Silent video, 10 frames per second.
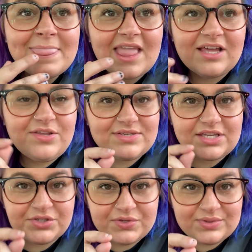I used
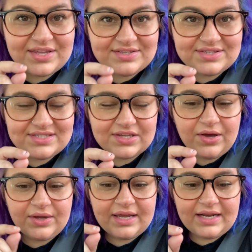like 2 things of
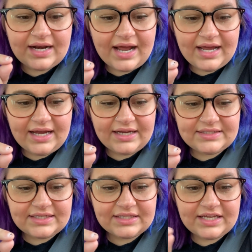salt, and I
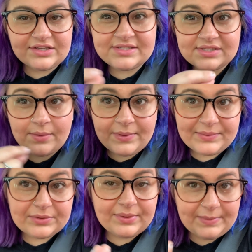did like a salt
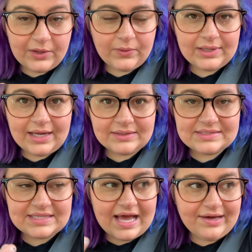bubble around my whole
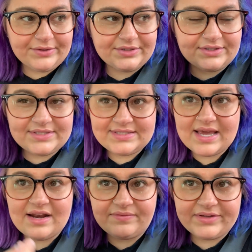house, the outer
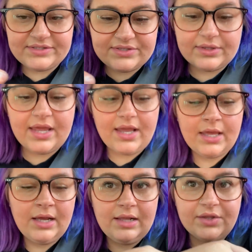side of it. So like
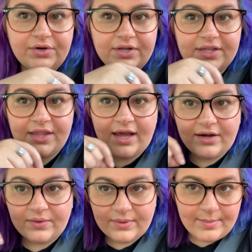literally a
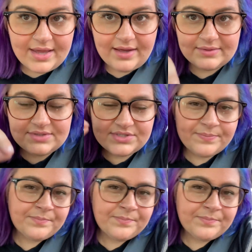line around my house.